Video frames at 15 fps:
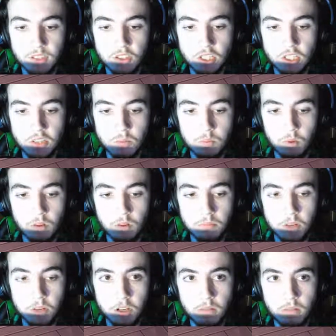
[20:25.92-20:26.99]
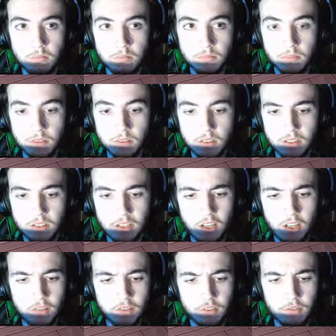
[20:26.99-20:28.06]
She has one palm
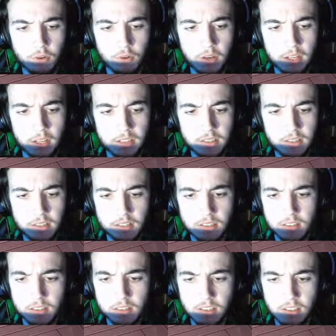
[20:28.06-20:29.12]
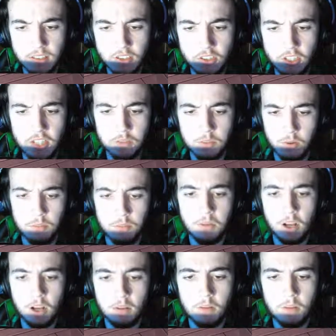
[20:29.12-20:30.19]
of her forehead. She has one
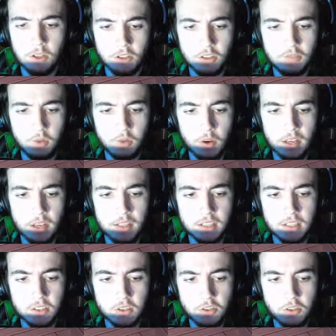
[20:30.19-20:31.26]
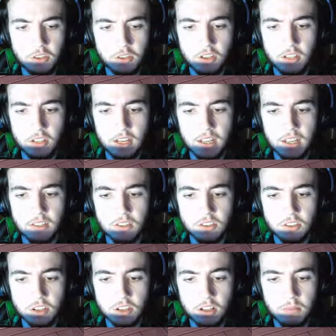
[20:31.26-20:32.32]
palm on her forehead and is using the other hand
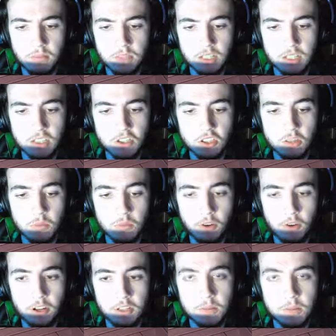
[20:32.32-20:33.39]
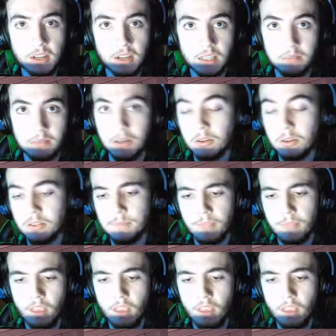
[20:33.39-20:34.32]
to clumsily scoop crayons back in the box.